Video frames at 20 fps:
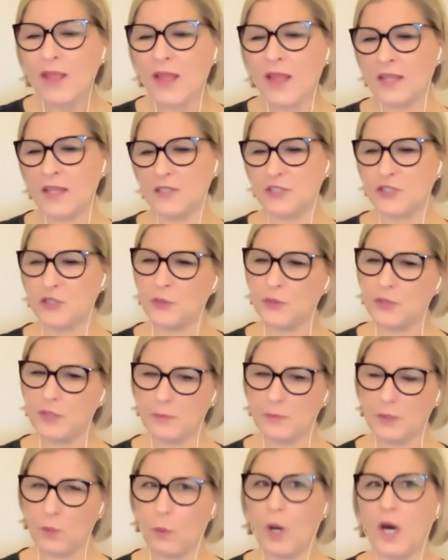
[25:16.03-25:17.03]
showed them
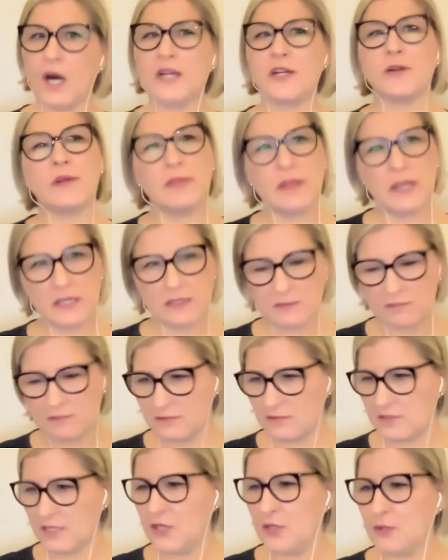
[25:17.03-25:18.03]
the water, and then,
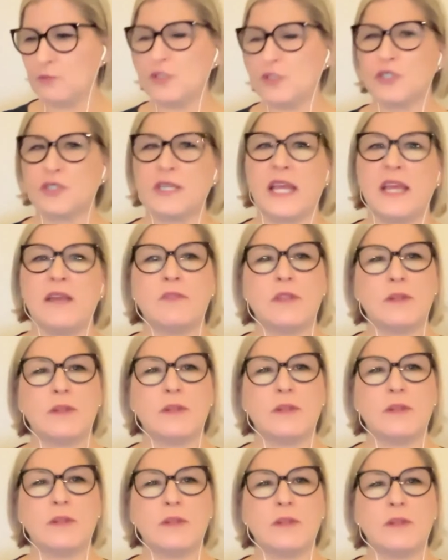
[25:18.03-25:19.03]
you know, gave them
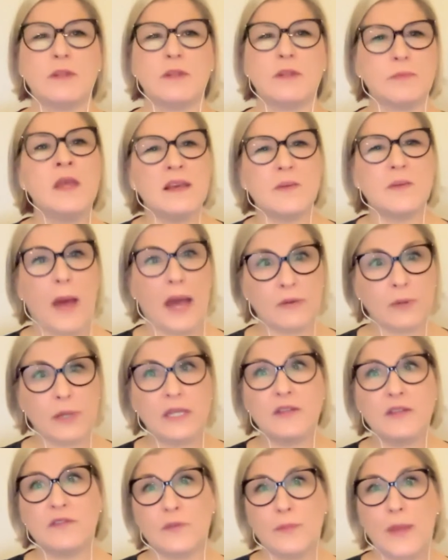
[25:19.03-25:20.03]

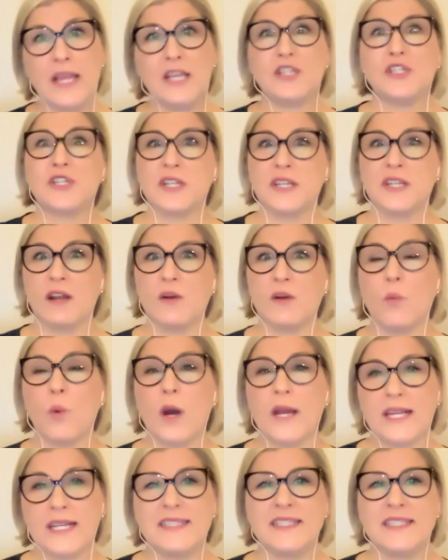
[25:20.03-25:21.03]
the background information
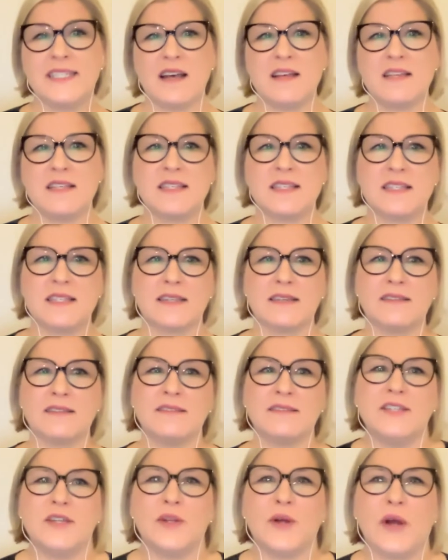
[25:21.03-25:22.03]
on what it does.
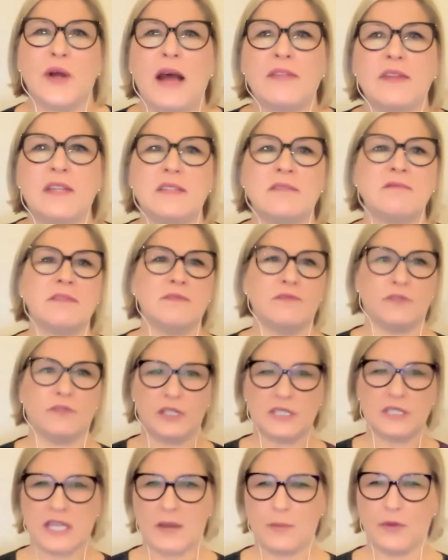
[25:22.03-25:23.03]
You know, how for
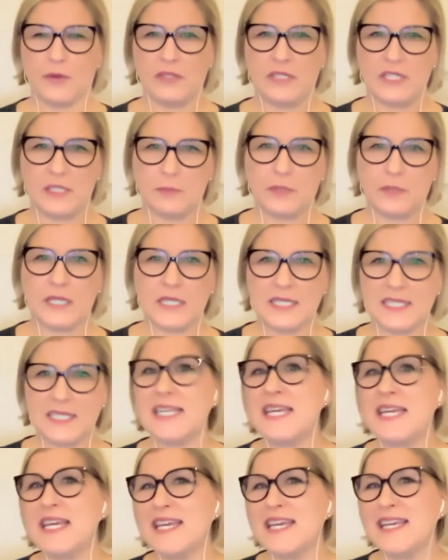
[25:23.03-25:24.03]
example, the dip in the
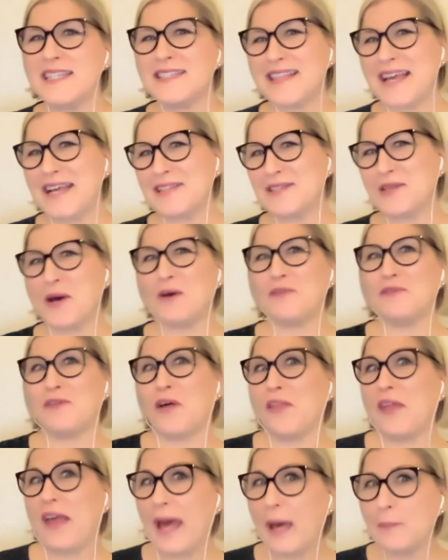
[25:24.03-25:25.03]
sea sets off all
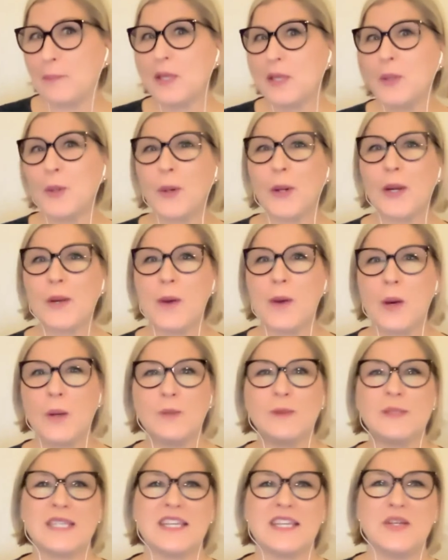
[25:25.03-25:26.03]
the happy
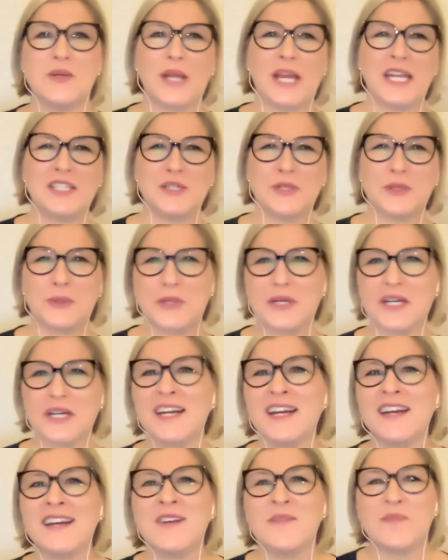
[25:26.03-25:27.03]
hormones and you get your,
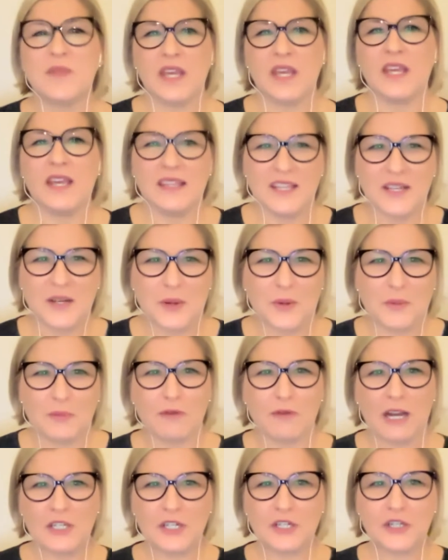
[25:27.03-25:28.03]
you know,
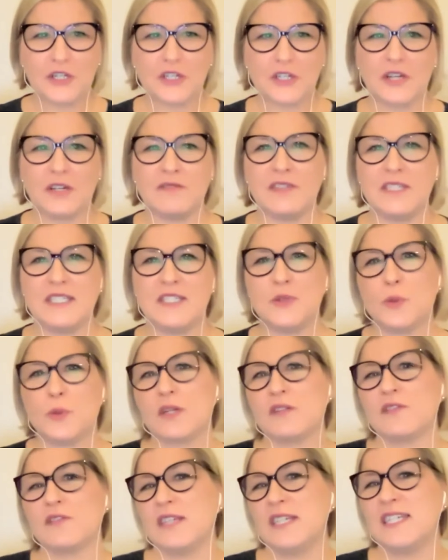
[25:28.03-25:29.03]
rush of
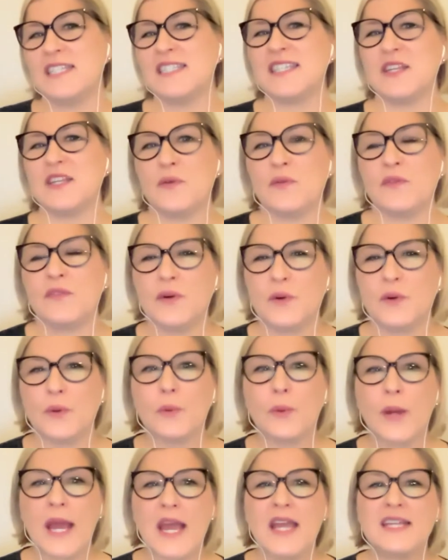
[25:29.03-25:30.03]
endorphins and you feel
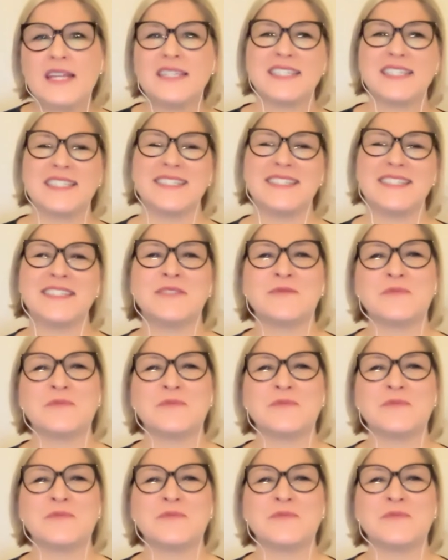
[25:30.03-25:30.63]
great. And